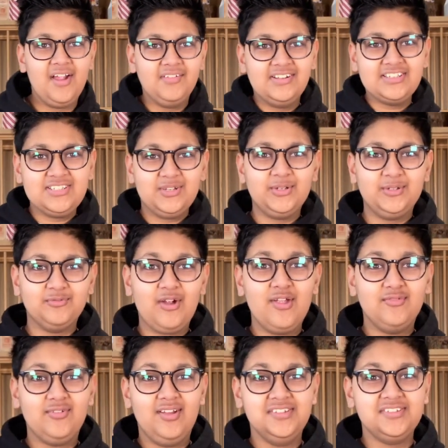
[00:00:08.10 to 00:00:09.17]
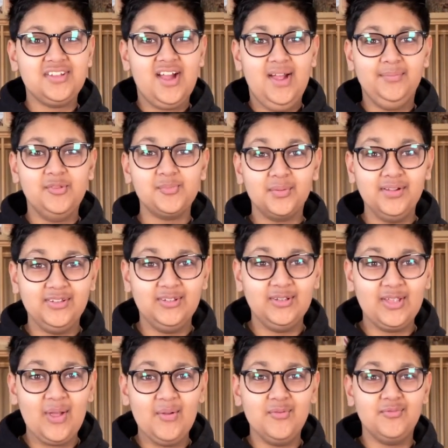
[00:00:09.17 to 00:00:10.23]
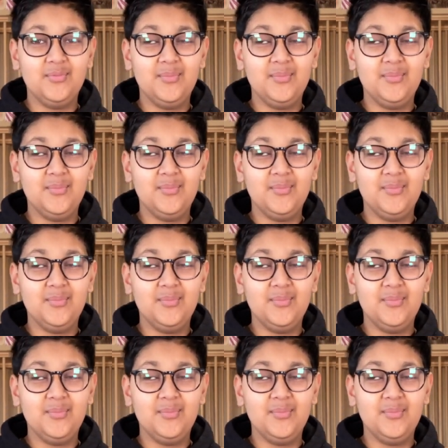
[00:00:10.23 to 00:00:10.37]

actually got it right first time. It's pretty good going for